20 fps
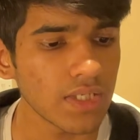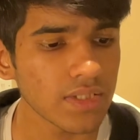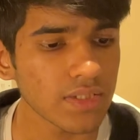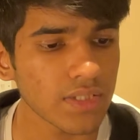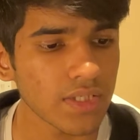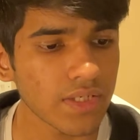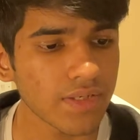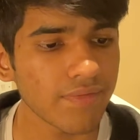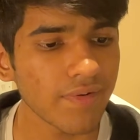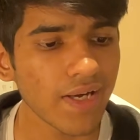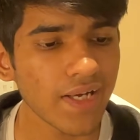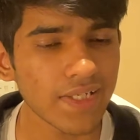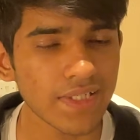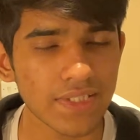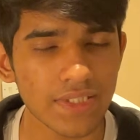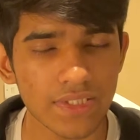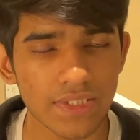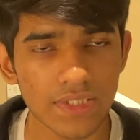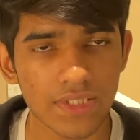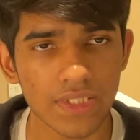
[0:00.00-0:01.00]
the
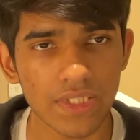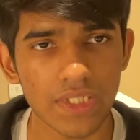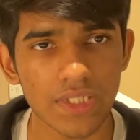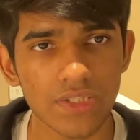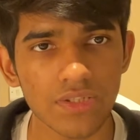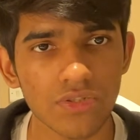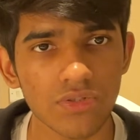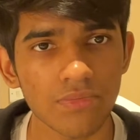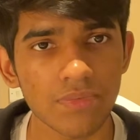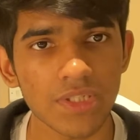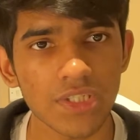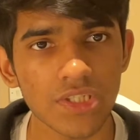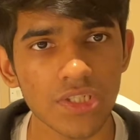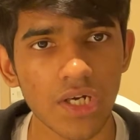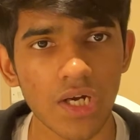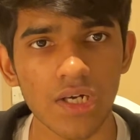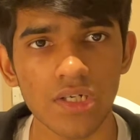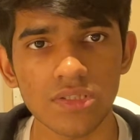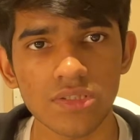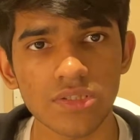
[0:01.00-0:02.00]
device needs to be
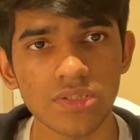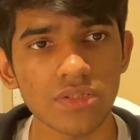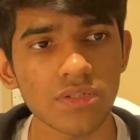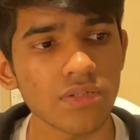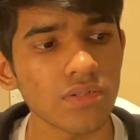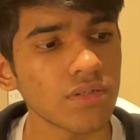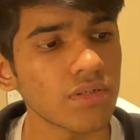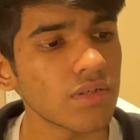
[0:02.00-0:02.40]
charged